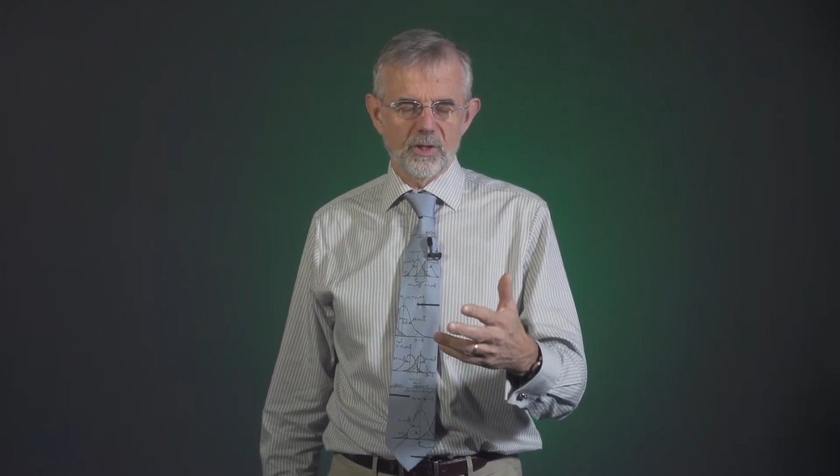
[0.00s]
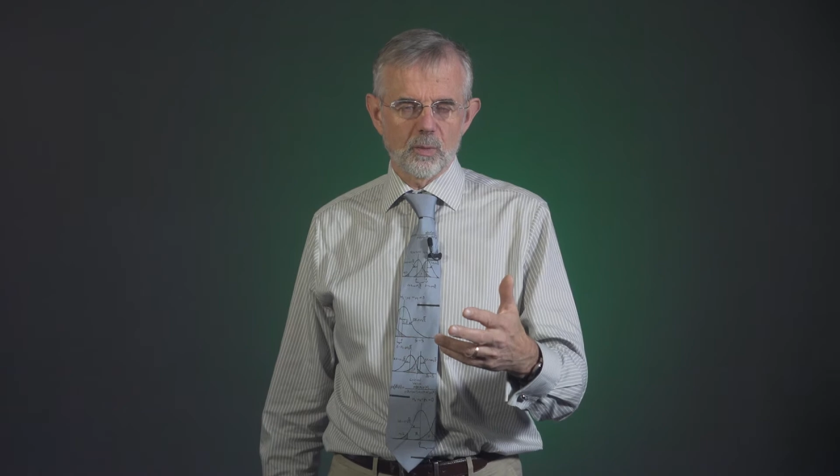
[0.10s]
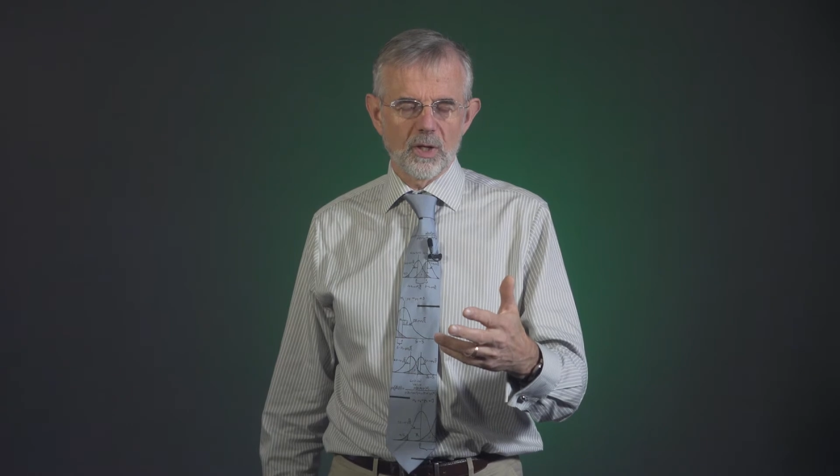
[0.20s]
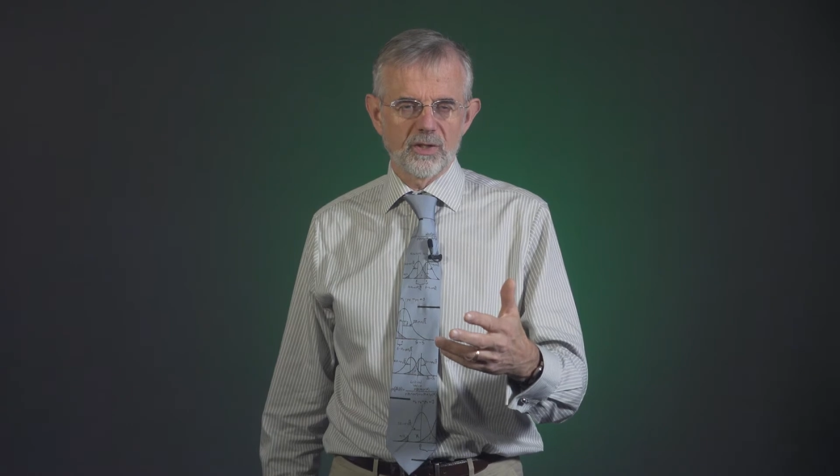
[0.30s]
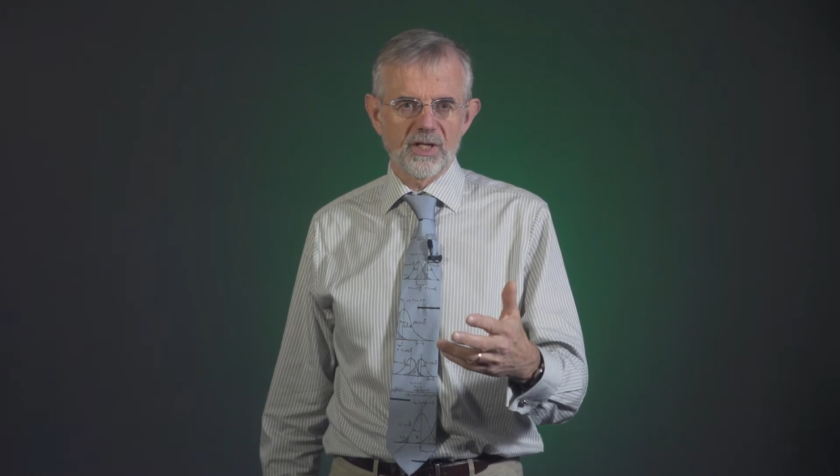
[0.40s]

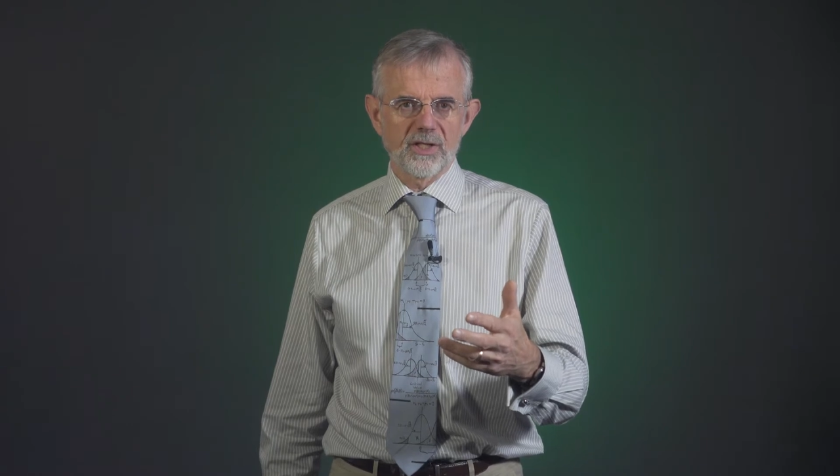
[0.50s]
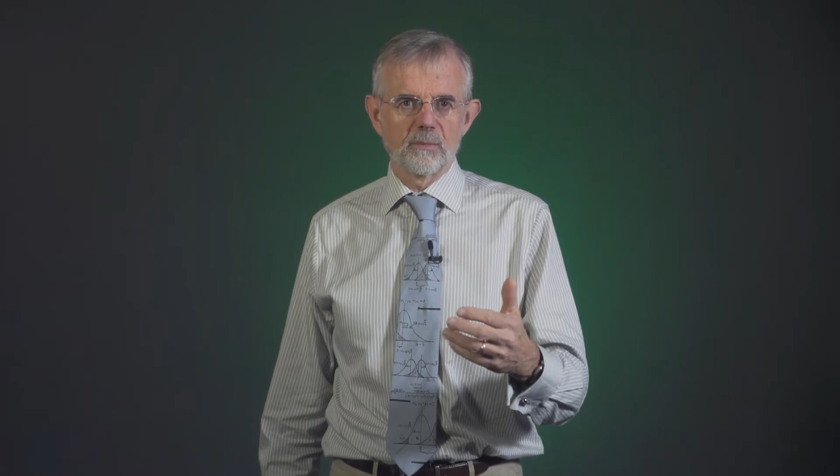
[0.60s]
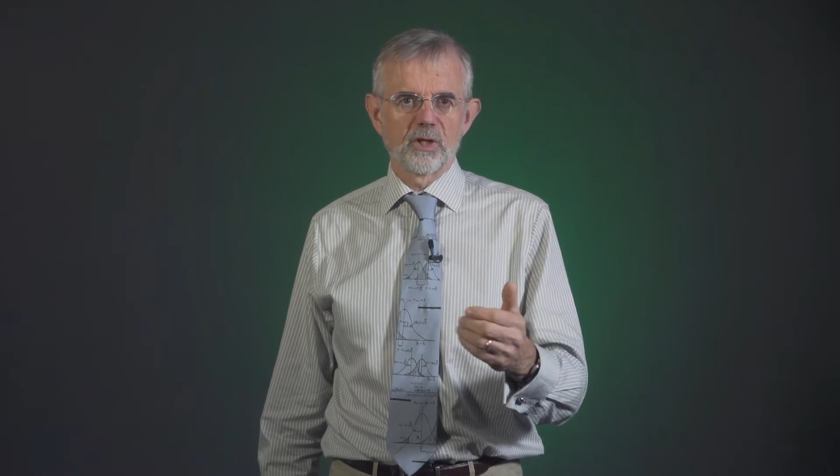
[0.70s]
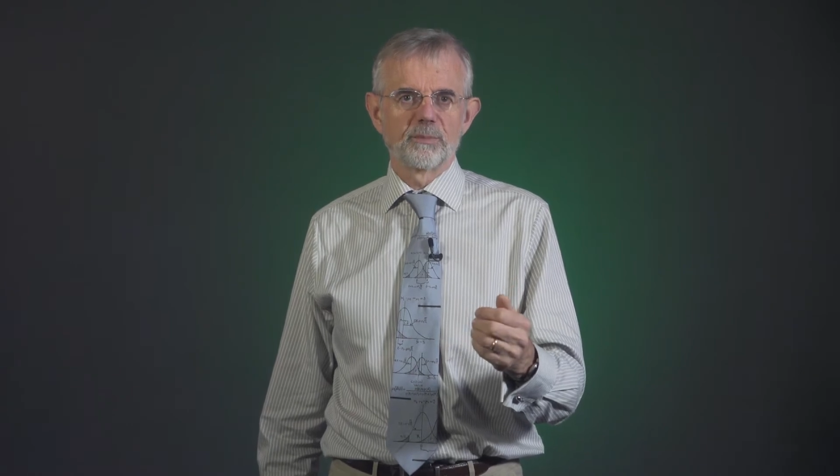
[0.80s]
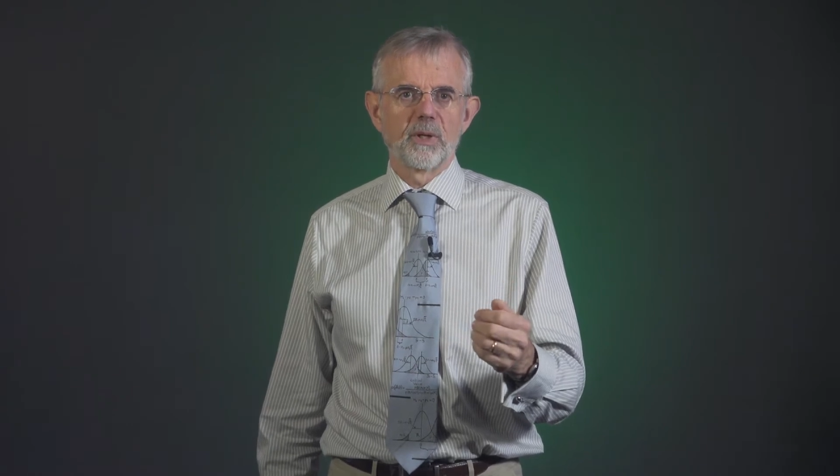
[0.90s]
where you're testing
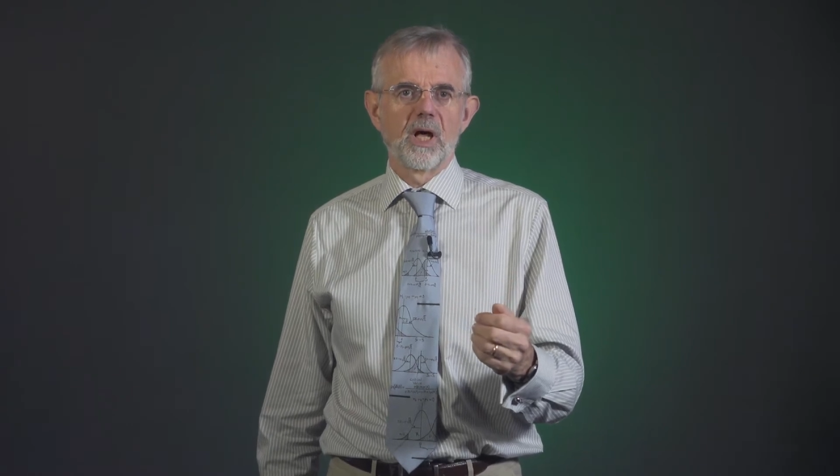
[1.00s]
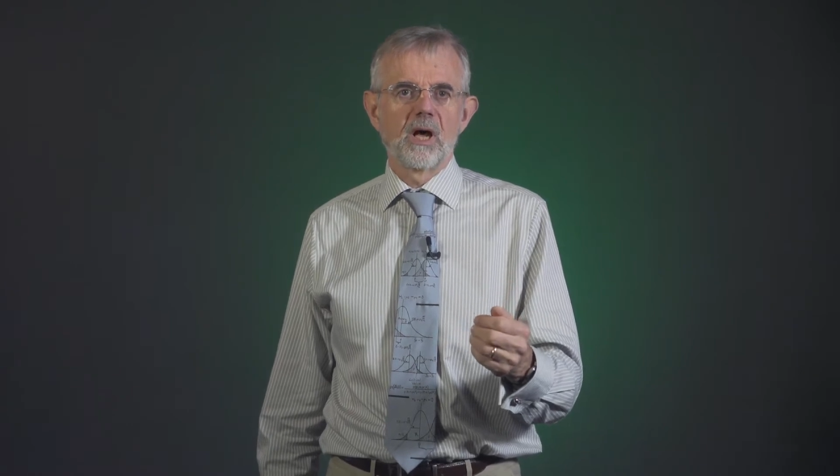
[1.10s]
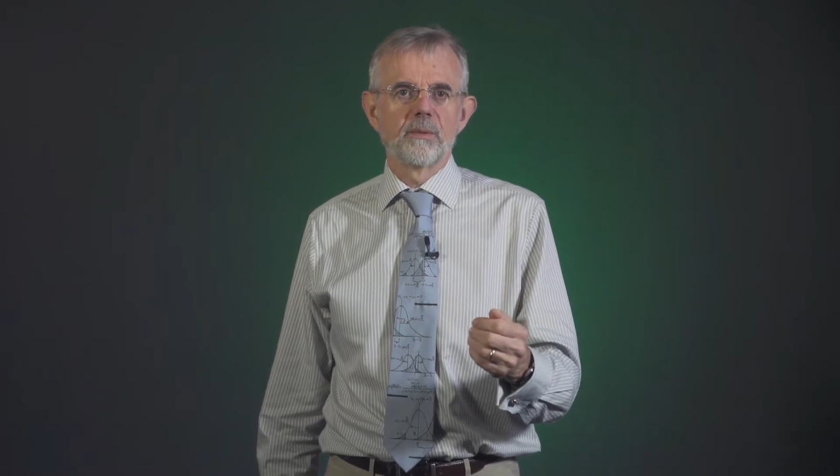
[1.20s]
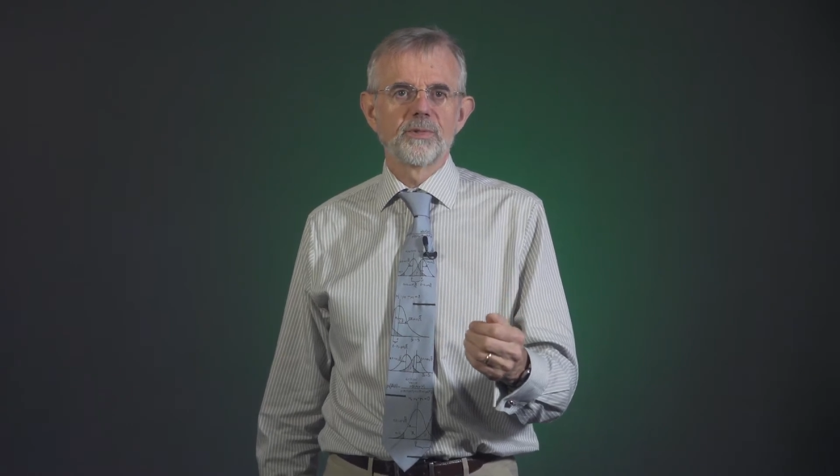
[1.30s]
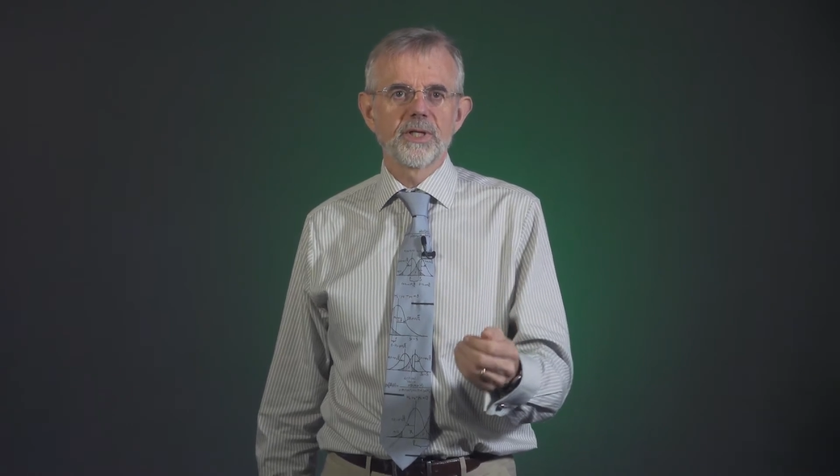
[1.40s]
multiple
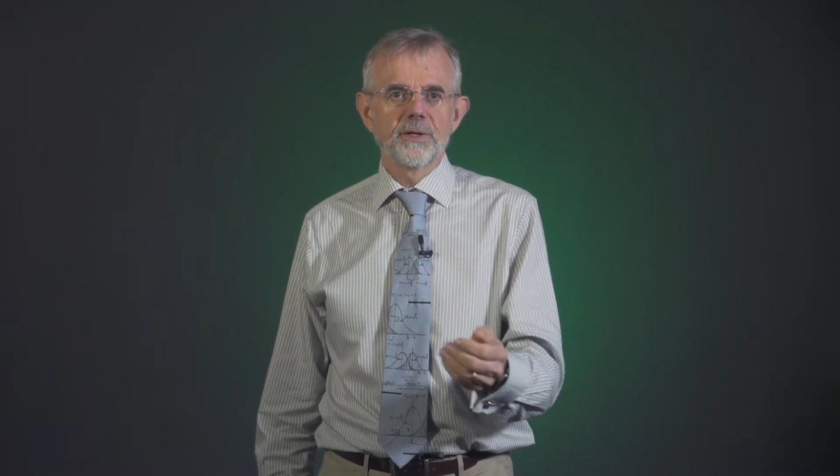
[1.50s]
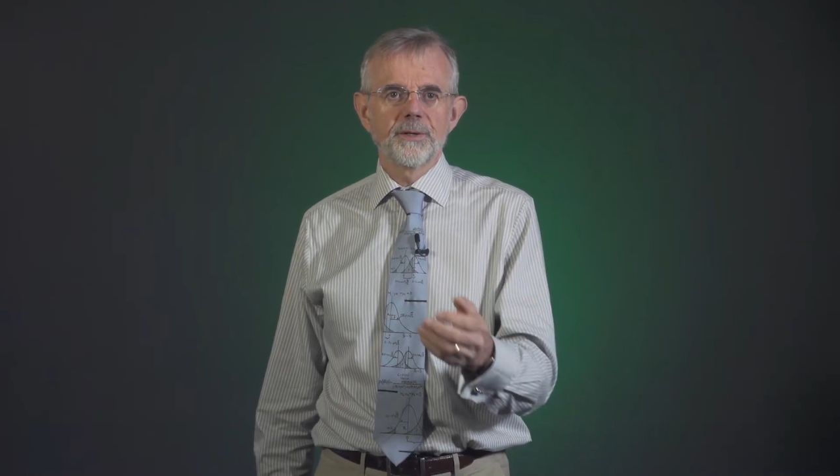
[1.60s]
arms,